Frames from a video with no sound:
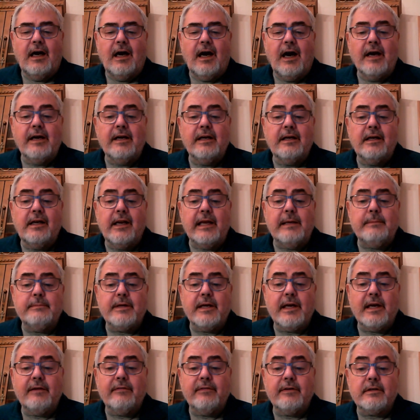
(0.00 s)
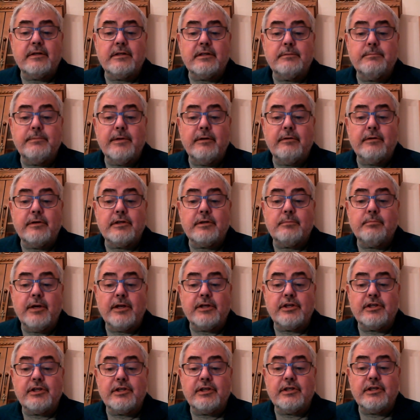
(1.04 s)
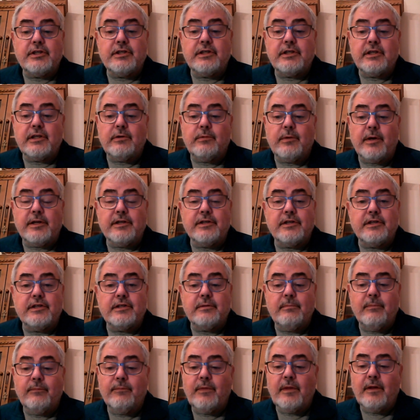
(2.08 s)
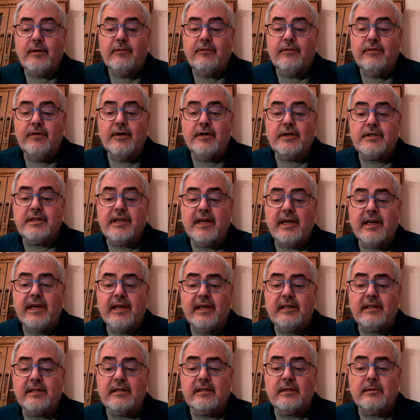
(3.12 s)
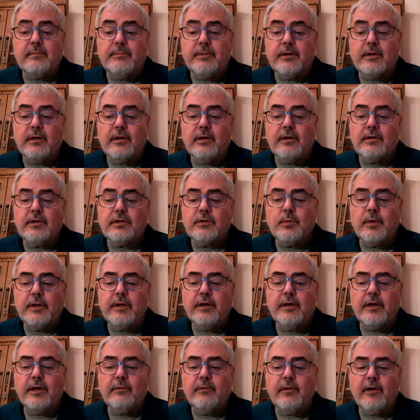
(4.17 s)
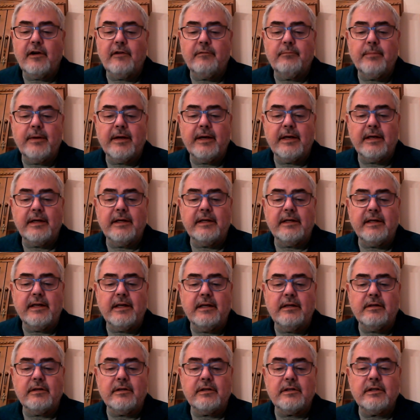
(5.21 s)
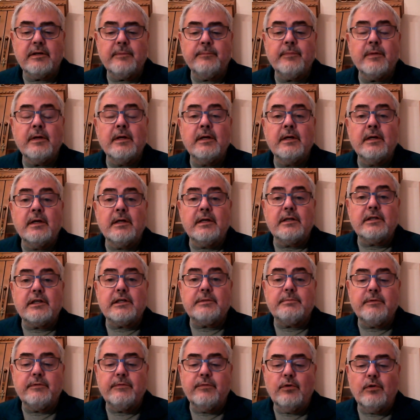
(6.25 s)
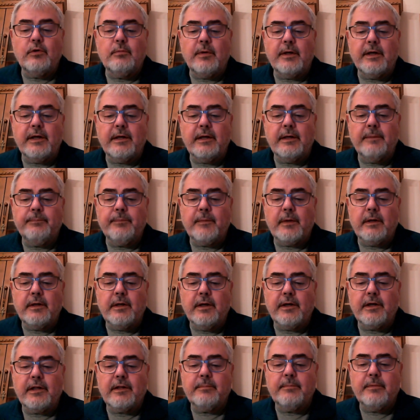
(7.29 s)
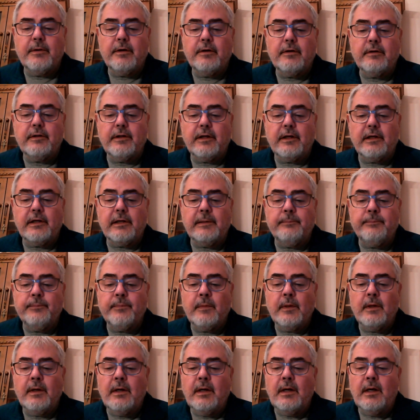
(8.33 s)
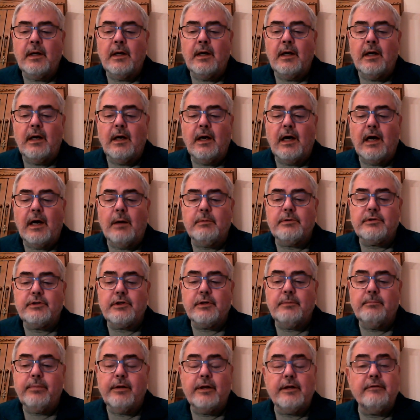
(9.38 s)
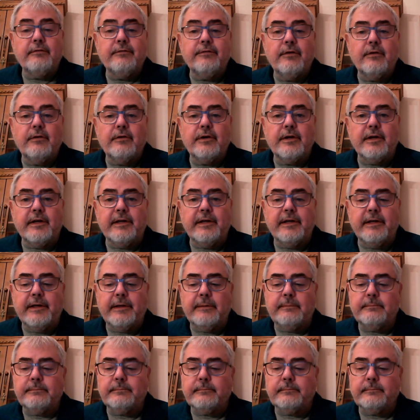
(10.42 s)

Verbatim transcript: I can claim to have experienced prejudice and racism firsthand because when I arrived back in England just before my ninth birthday, I was a complete foreigner here.